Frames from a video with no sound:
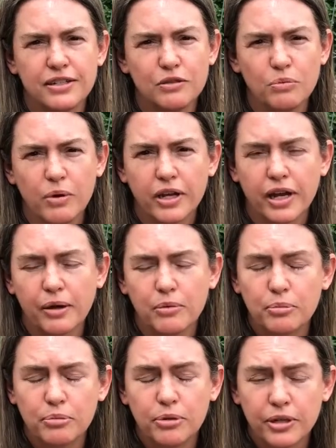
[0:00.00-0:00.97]
is when I will
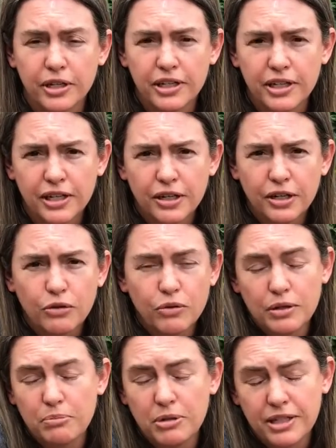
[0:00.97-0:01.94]
put
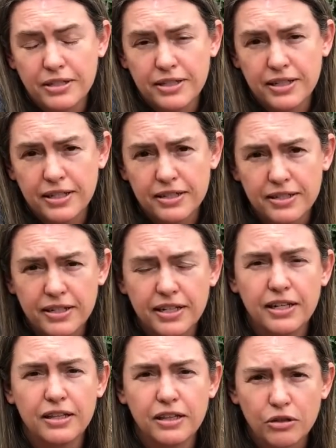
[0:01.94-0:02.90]
green bean seeds
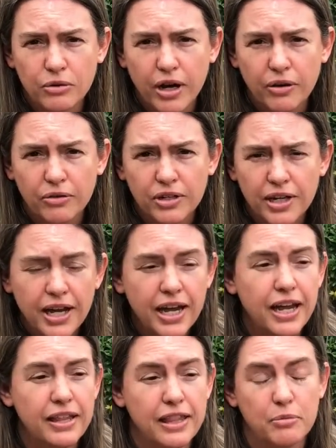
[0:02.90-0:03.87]
in the ground,
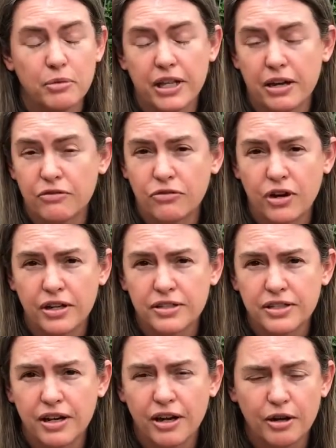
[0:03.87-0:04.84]
and then when that frost
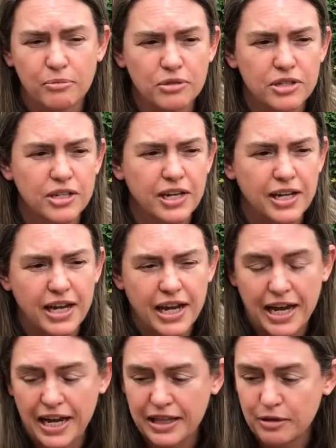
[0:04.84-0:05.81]
comes
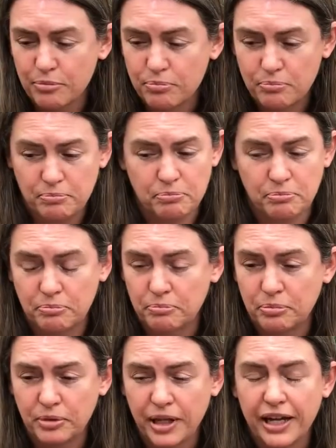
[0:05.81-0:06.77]
and the
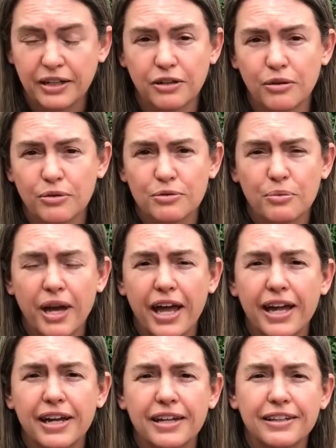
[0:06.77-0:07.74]
plant goes
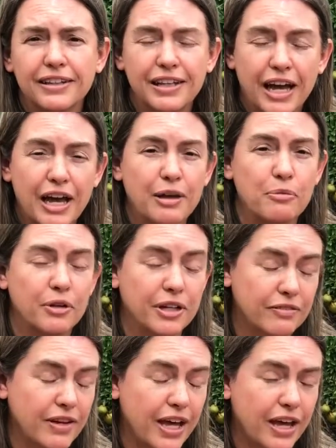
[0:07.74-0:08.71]
away, I will
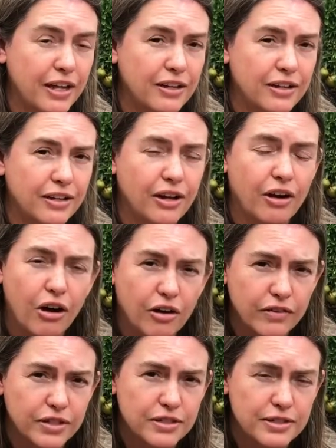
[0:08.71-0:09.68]
have had a
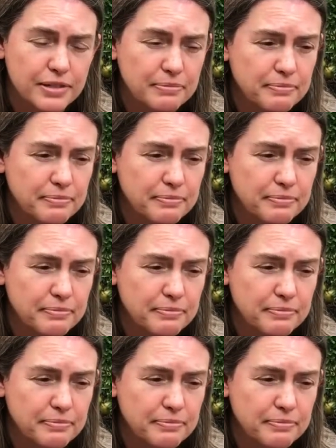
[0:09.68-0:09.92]
harvest.